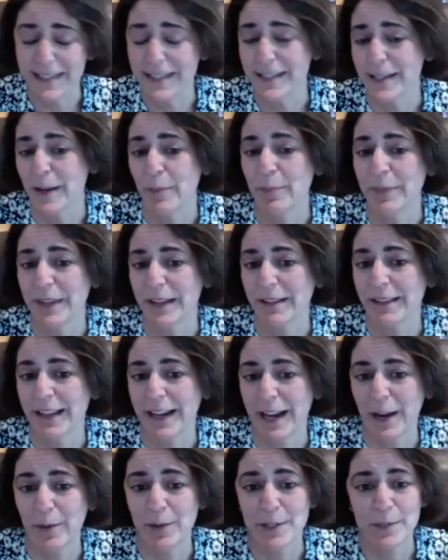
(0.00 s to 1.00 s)
something
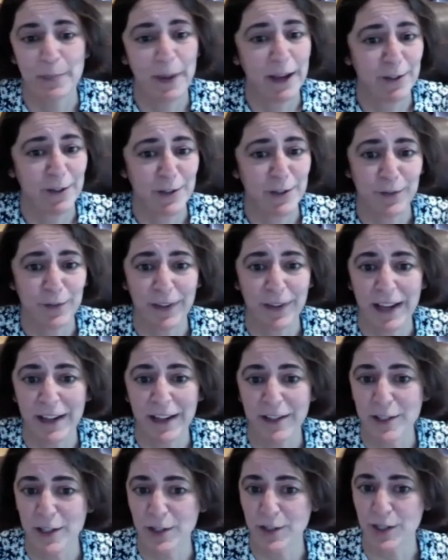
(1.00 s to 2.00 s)
that I was
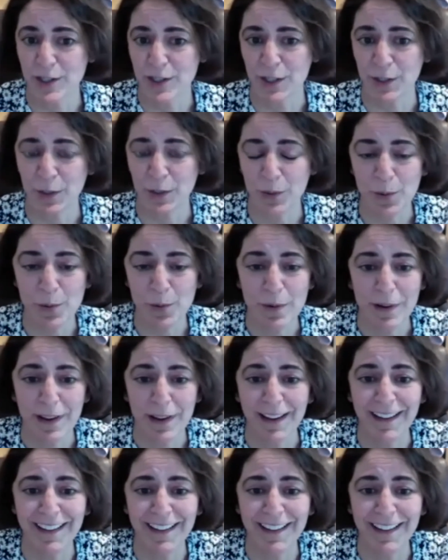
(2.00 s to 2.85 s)
petrified to do.